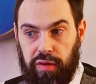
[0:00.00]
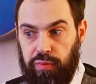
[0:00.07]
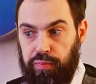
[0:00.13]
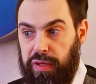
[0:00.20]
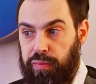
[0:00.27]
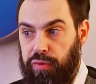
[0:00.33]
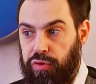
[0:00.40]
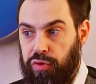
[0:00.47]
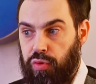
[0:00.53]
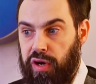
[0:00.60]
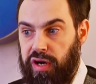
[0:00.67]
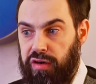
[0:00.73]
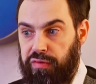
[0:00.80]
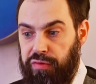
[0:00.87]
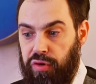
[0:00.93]
people who
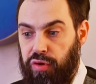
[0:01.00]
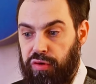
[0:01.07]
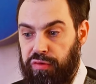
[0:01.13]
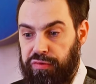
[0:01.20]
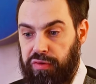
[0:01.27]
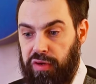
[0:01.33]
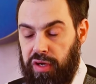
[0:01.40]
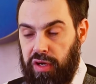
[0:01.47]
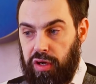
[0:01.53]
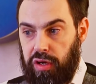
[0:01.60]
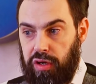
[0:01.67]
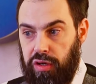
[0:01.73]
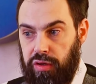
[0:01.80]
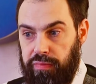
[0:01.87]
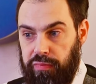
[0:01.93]
are of
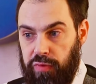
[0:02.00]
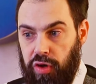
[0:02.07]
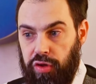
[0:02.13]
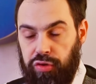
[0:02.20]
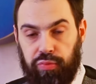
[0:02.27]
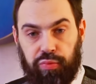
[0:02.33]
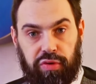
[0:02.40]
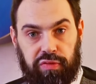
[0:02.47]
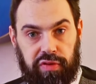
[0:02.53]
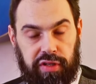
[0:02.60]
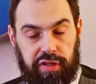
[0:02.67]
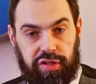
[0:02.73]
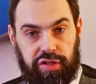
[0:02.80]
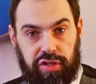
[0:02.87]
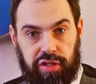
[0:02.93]

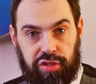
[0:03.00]
underprivileged